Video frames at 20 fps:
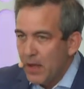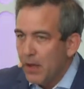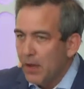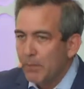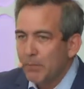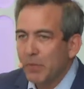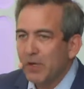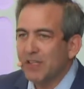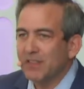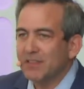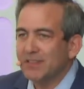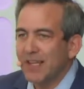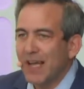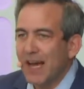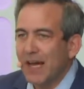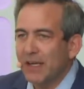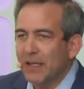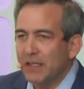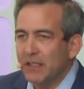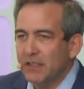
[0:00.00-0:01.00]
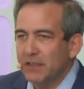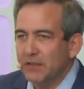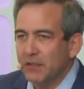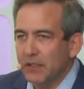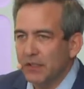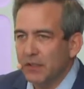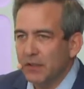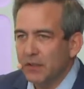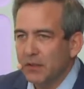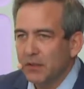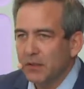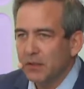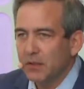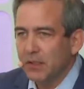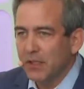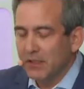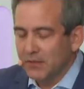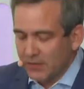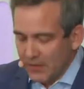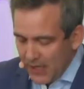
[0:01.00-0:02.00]
But it's not easy.
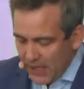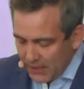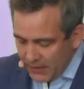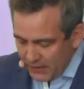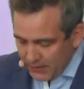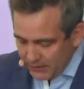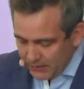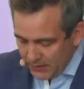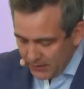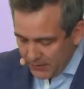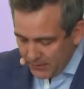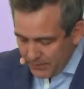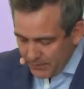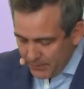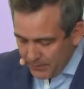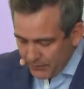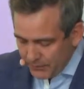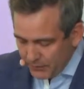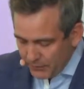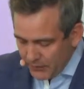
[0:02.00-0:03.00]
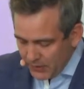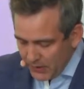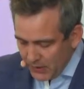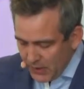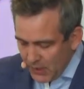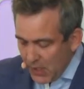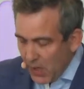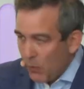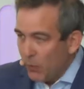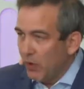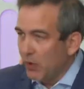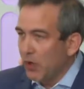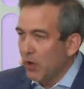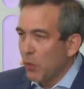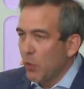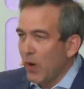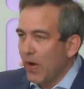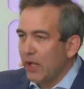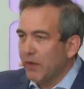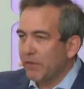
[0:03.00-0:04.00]
It's not easy. When we
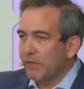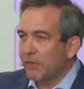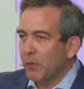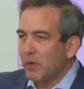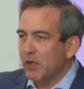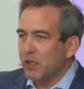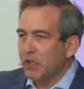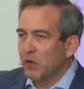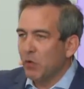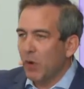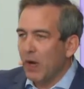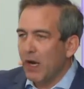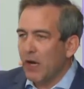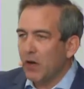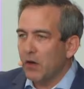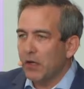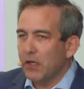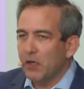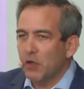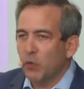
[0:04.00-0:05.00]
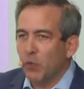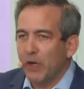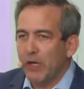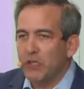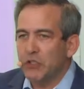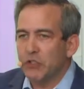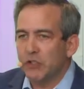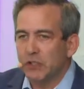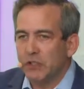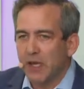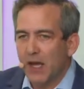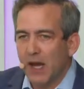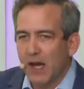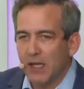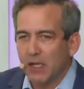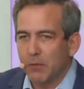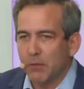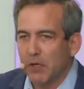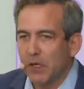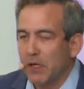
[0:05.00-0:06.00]
went from an agrarian regional
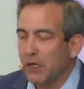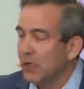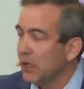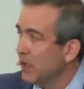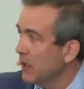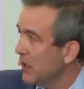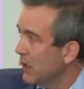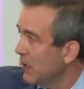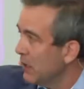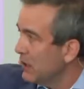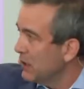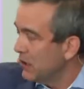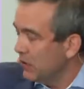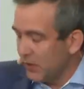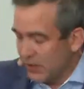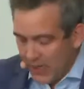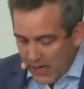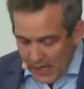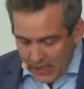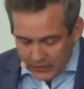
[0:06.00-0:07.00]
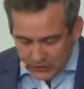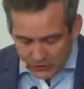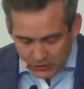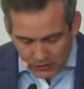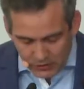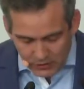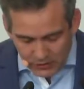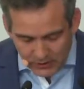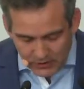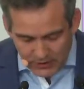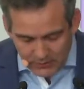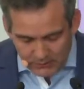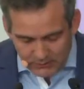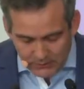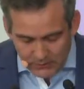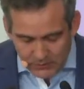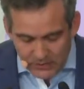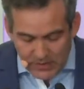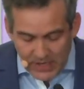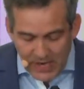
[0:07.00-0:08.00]
economy to a
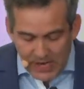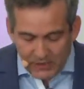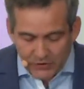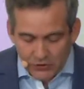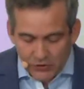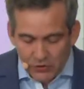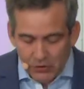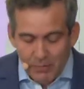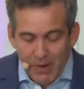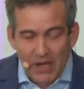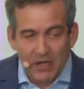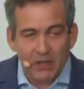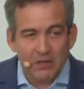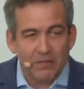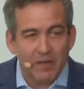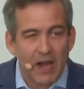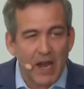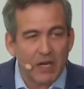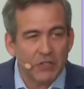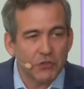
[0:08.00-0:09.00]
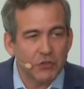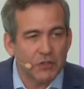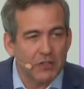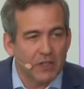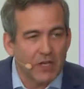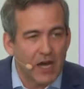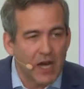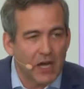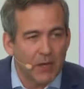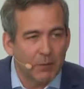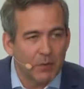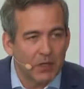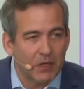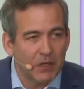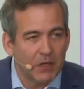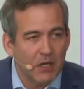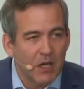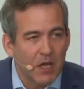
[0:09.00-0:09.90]
national manufacturing economy,